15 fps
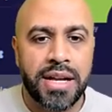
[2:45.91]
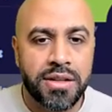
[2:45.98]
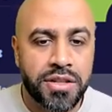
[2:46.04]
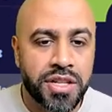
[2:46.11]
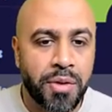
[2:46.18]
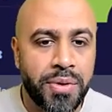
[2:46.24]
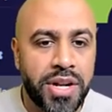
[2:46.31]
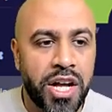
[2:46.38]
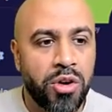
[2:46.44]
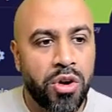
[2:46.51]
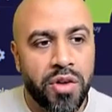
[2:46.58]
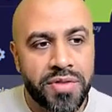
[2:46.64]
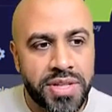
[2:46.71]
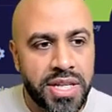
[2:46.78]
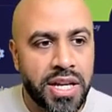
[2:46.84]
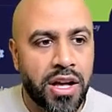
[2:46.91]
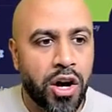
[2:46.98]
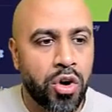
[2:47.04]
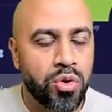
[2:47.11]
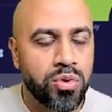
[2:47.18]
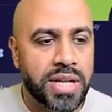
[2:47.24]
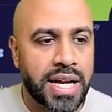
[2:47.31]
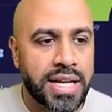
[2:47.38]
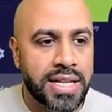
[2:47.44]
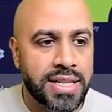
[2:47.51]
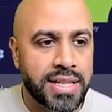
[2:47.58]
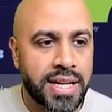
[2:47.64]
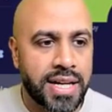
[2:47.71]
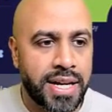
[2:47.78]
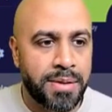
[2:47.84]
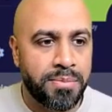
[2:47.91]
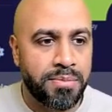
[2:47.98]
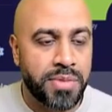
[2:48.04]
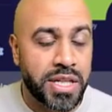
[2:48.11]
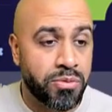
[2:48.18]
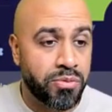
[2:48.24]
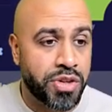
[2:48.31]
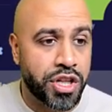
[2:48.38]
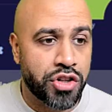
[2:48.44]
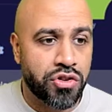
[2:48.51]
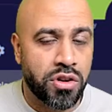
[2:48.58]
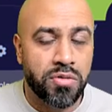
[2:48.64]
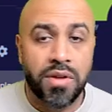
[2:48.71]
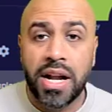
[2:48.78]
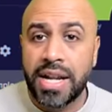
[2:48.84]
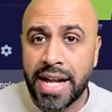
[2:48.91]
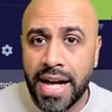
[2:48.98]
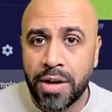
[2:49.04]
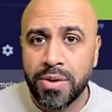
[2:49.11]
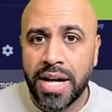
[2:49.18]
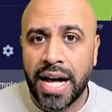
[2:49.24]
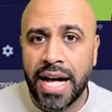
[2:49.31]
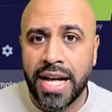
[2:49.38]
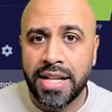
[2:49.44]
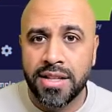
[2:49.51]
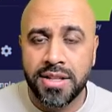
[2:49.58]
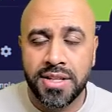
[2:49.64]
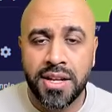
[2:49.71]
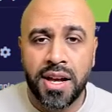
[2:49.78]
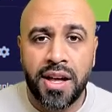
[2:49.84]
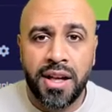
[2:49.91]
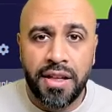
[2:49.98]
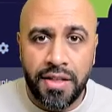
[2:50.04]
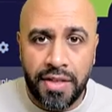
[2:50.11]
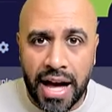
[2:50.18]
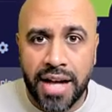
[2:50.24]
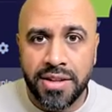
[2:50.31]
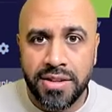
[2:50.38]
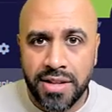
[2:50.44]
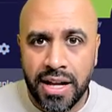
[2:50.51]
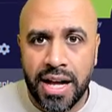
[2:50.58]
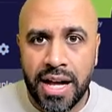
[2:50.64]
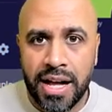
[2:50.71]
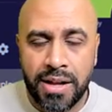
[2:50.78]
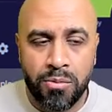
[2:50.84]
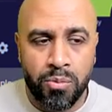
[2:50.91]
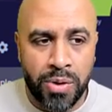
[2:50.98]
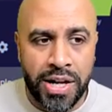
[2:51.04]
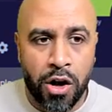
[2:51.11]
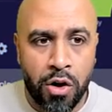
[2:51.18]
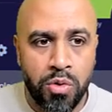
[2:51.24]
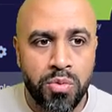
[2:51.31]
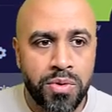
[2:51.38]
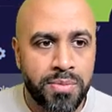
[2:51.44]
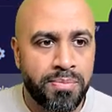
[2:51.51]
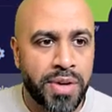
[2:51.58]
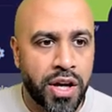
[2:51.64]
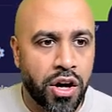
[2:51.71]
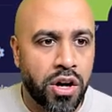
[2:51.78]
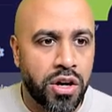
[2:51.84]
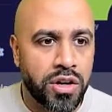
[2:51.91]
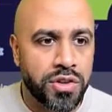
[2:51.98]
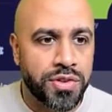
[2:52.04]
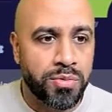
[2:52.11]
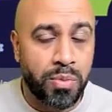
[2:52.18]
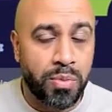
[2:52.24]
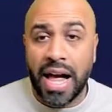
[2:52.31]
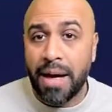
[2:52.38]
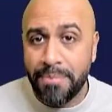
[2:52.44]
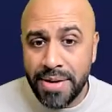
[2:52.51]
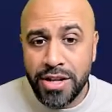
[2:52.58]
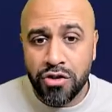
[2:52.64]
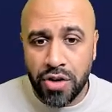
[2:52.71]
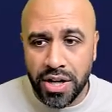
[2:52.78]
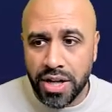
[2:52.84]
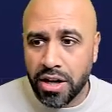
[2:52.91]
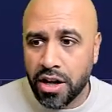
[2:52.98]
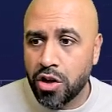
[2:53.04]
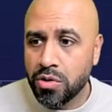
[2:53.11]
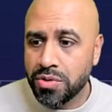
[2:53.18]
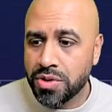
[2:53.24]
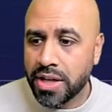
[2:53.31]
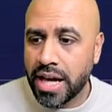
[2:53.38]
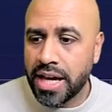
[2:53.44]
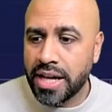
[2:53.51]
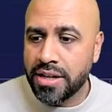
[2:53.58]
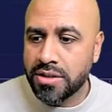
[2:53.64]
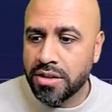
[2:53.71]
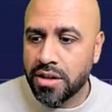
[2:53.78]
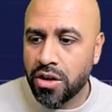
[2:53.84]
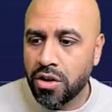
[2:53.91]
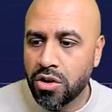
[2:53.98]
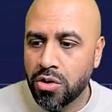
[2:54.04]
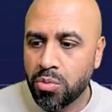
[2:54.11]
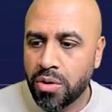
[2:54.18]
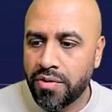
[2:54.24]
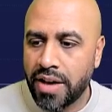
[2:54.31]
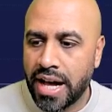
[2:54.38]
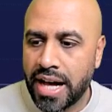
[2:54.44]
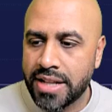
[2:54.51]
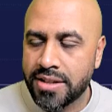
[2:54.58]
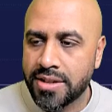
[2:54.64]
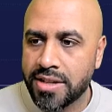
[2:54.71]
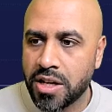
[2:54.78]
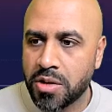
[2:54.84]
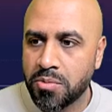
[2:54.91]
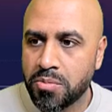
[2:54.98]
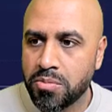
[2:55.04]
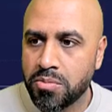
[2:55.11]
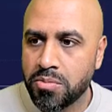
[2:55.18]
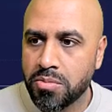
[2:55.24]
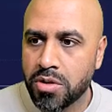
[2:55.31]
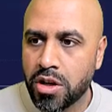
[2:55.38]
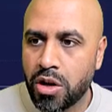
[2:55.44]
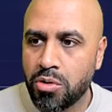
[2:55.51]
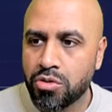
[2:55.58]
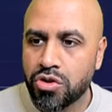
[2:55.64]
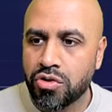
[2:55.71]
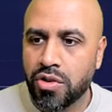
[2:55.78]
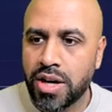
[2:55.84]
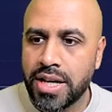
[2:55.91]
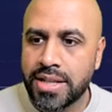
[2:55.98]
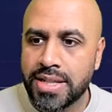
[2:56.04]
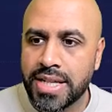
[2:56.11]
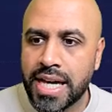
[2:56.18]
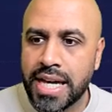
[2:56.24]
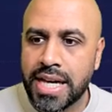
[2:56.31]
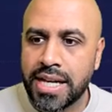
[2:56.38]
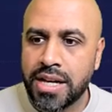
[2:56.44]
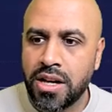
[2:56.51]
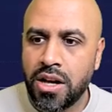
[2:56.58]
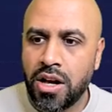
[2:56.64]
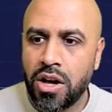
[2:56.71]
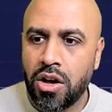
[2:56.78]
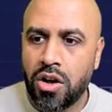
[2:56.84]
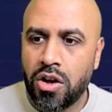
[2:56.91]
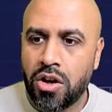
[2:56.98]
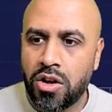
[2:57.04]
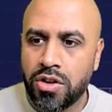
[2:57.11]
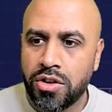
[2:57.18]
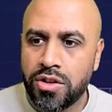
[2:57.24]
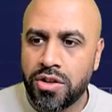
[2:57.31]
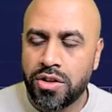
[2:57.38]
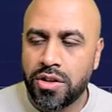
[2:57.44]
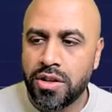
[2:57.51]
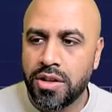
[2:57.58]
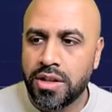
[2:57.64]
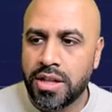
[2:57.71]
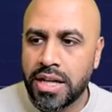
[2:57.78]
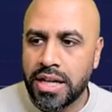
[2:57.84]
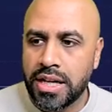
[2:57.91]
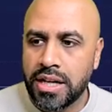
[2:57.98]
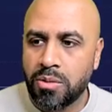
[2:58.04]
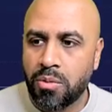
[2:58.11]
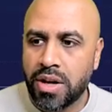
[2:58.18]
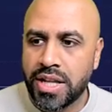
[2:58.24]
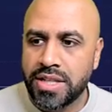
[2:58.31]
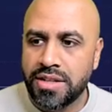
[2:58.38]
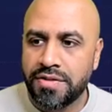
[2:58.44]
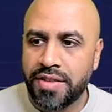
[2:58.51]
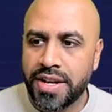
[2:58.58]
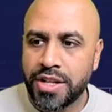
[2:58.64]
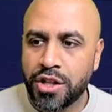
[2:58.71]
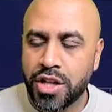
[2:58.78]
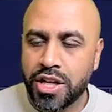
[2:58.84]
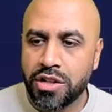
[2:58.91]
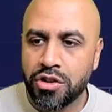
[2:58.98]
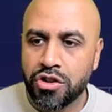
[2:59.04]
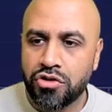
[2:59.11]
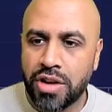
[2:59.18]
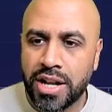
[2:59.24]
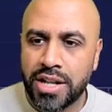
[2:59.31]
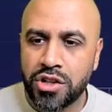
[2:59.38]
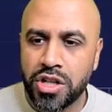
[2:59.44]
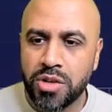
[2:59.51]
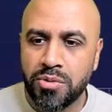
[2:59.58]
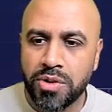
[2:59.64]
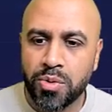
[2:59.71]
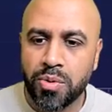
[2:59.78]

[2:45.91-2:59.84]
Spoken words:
So we know obviously gold is really strong right now, and that we know because we been trading gold. Okay, so we've had some gold trades here on the 180 phase changer strategy, which we